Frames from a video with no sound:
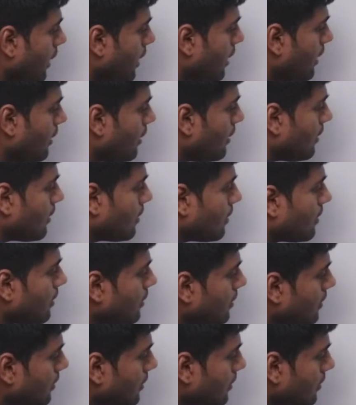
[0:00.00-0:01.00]
L
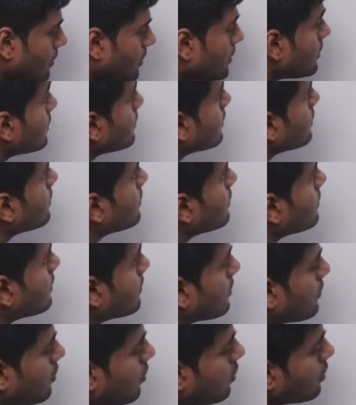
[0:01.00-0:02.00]

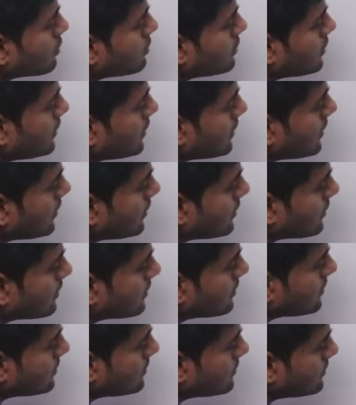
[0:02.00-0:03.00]
cos theta.
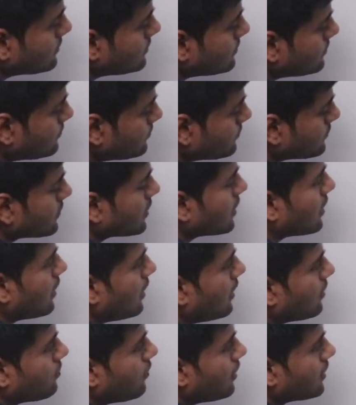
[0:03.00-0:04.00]

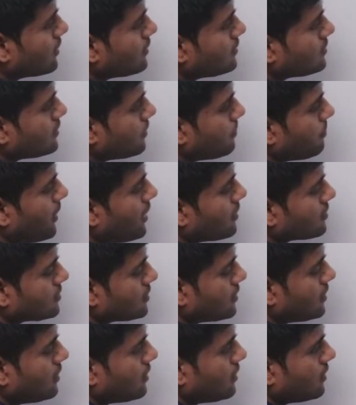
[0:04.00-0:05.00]
And what is
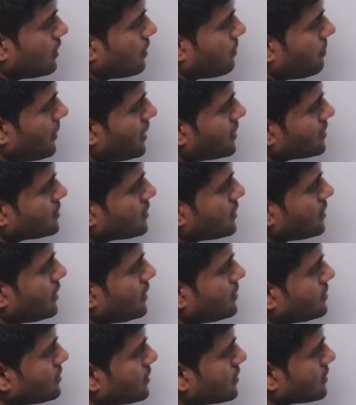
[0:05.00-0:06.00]
departure? Departure
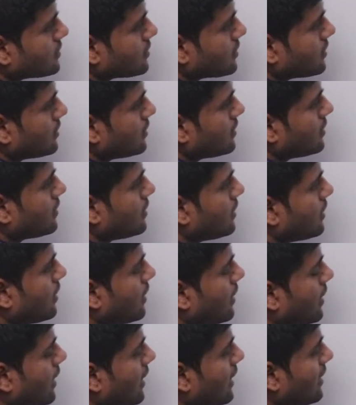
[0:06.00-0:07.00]
is this,
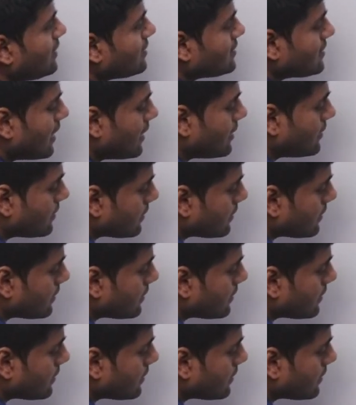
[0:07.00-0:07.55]
L sin